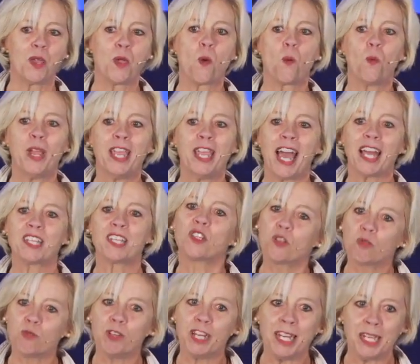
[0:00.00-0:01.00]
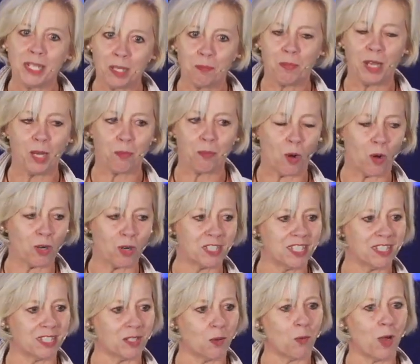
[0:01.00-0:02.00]
we had green pillar
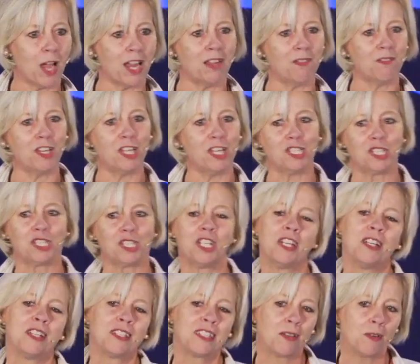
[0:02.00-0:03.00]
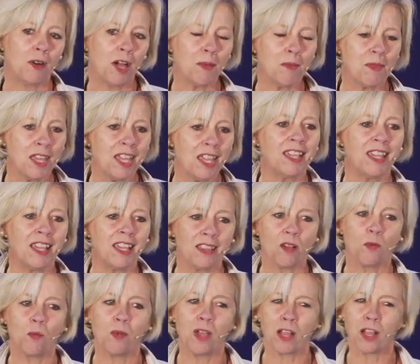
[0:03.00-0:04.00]
boxes at Whiteley Village. So I'm thinking
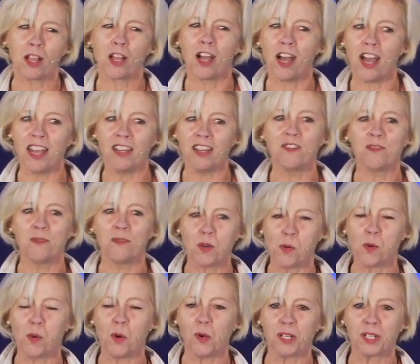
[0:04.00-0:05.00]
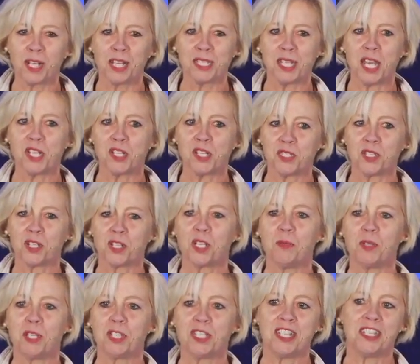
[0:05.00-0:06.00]
that we're kind of organisations and
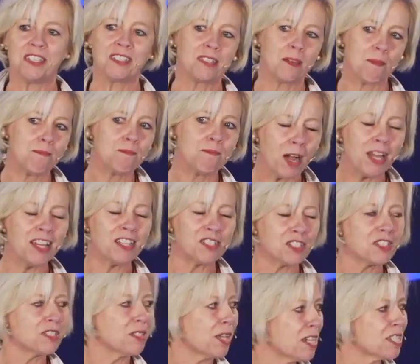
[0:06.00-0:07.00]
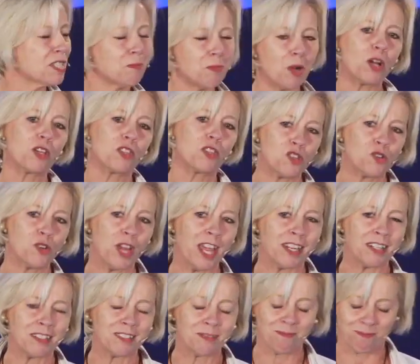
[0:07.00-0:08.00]
communities that might just like to buck the
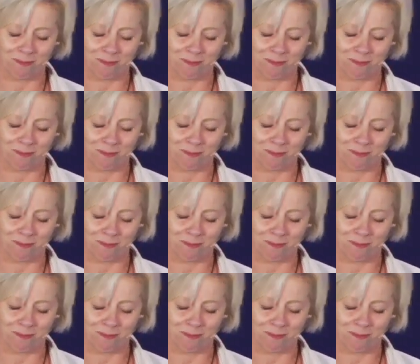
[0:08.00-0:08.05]
trend.